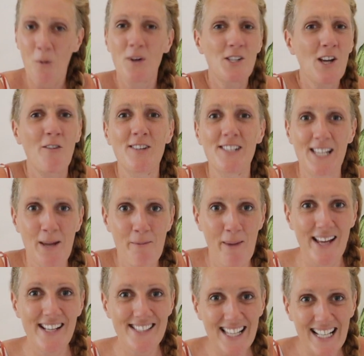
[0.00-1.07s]
which obviously
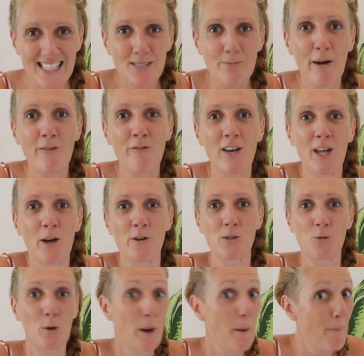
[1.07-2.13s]
makes sense. My videos
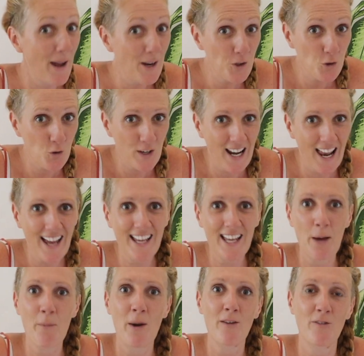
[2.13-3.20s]
were about Sri
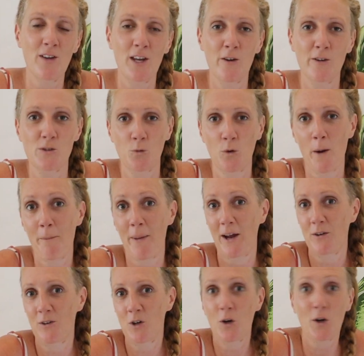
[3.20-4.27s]
Lanka, my videos were
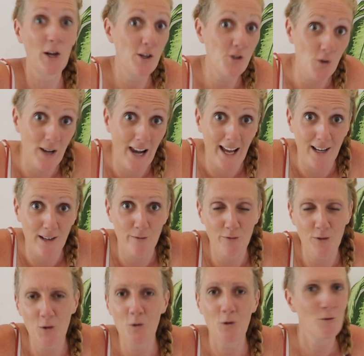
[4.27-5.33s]
about cooking Sri Lankan
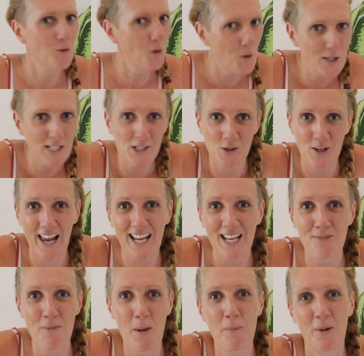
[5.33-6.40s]
food. Of course, Sri
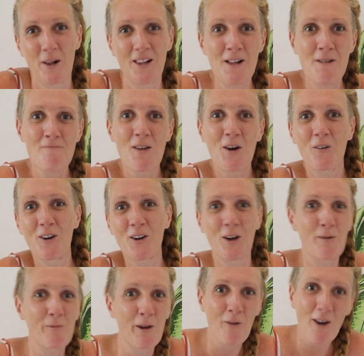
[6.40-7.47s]
Lankan people were going
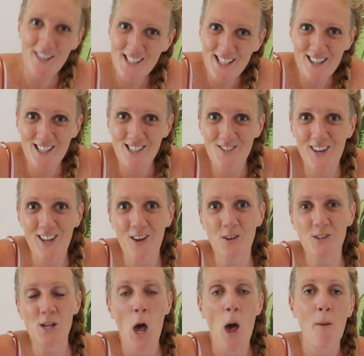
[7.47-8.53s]
to be watching these
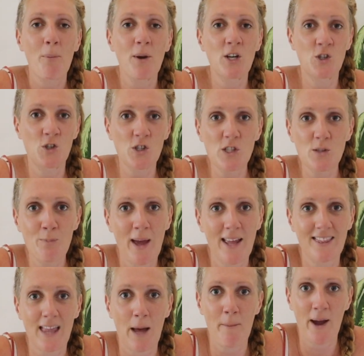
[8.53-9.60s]
videos, but it just
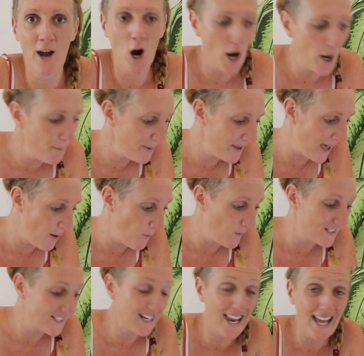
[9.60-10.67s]
meant that my RPM
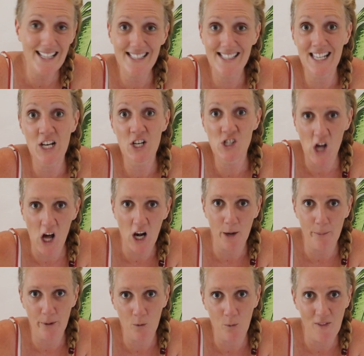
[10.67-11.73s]
was less than
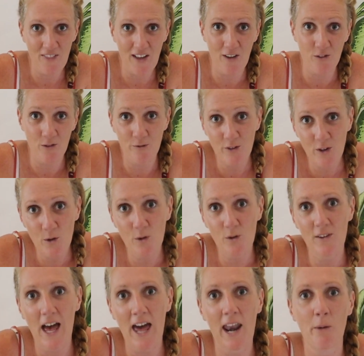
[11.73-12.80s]
$1 per 1,000 views,
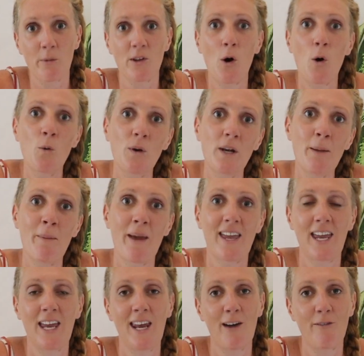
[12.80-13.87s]
and I was only
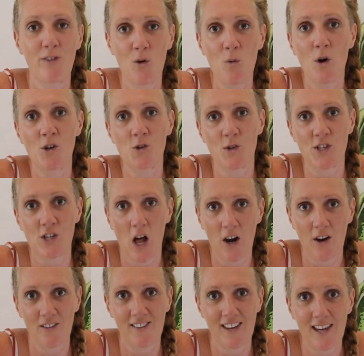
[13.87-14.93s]
making a few
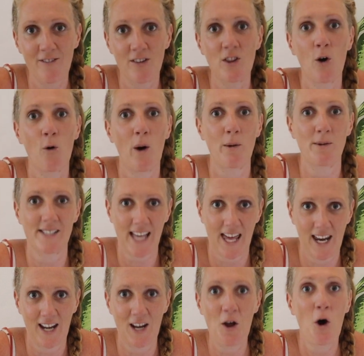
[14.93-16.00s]
$100s, even though I was
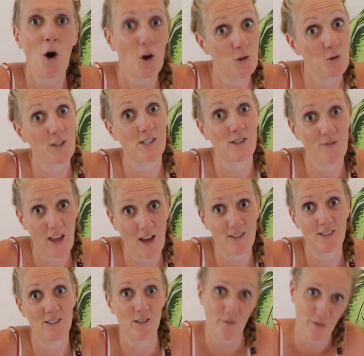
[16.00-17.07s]
getting hundreds of
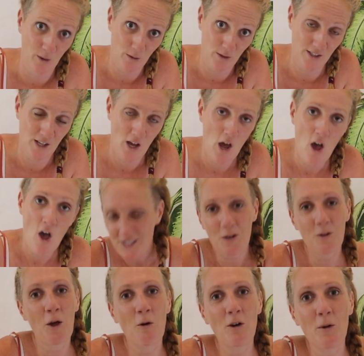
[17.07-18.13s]
thousands of views. So
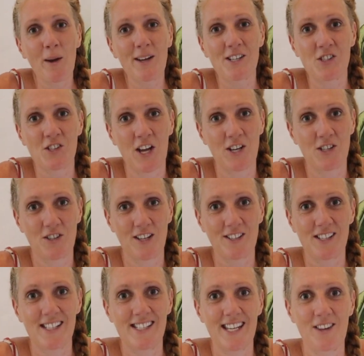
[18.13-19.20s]
the only way to change this
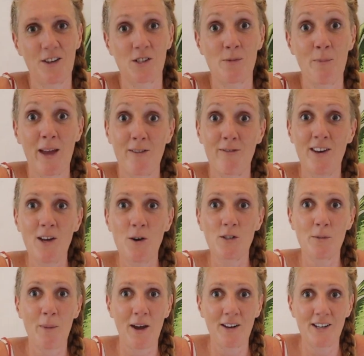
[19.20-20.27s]
is either to make videos
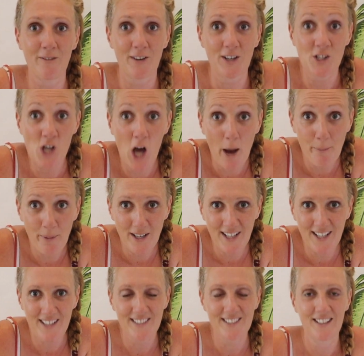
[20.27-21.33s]
about a different
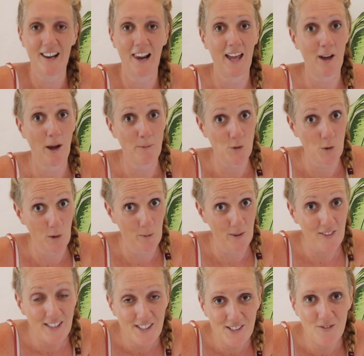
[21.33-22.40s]
topic, like I'm doing with
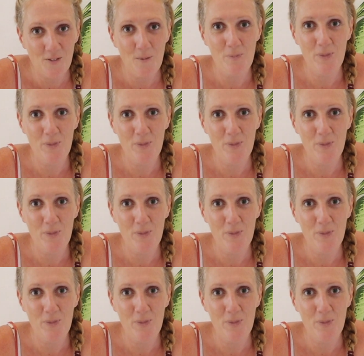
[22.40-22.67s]
this